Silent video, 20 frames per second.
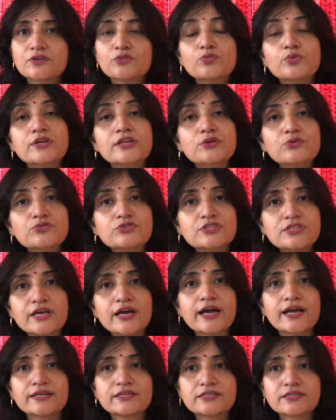We lose
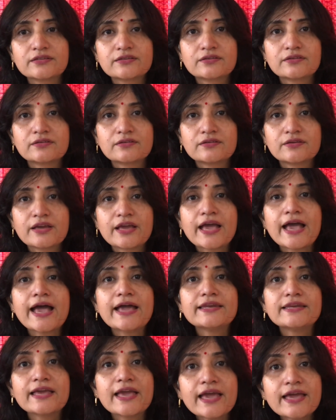that,
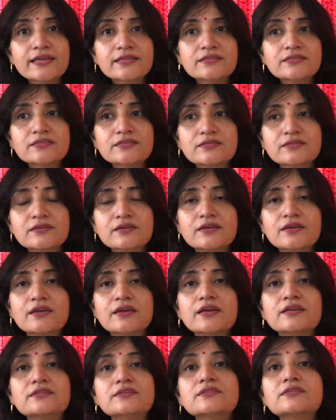and hence
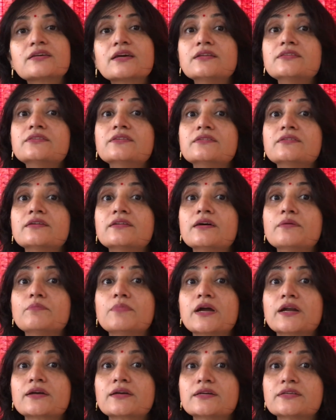it is considered a
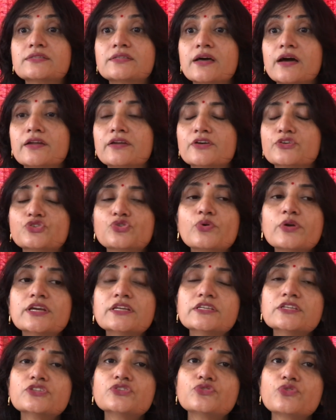Marakasthana. So
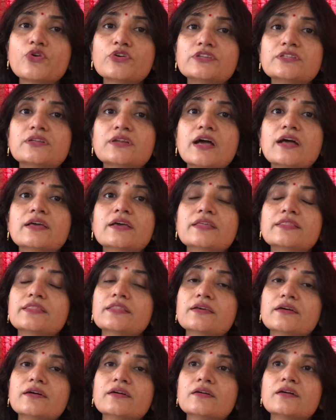it is not
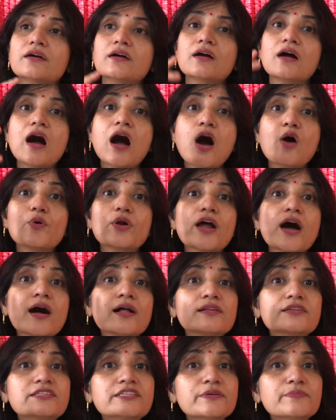our
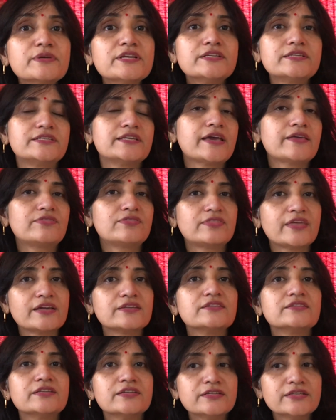ultimate death
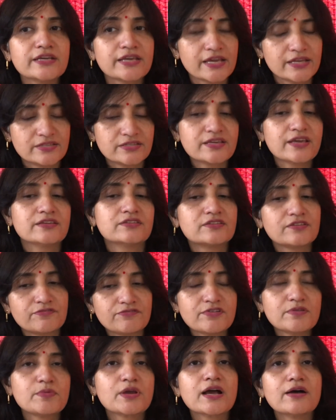that it indicates. Yes, if
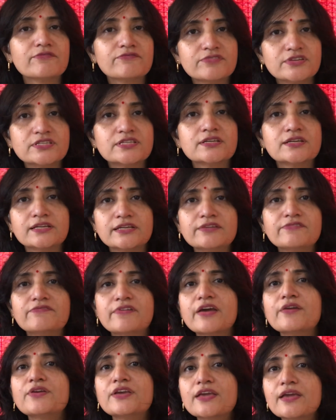we become physically
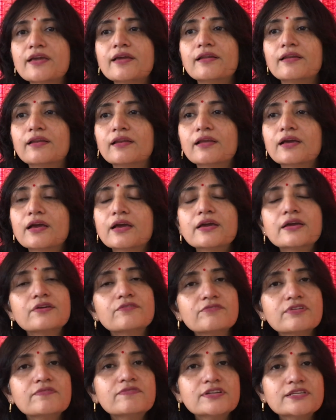very ill,
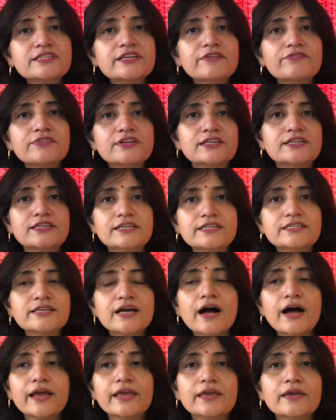we will definitely
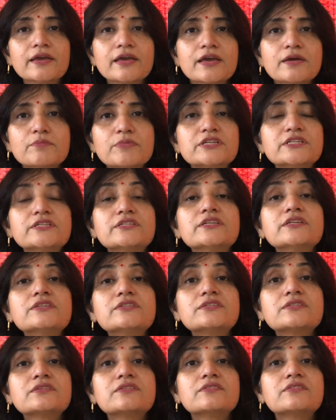die, but it
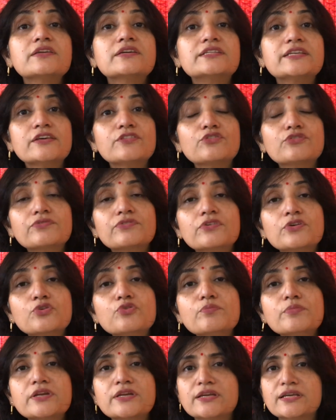is the death of
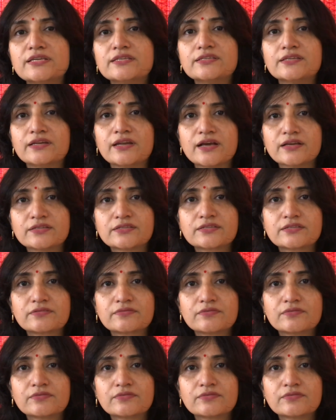humanness in us.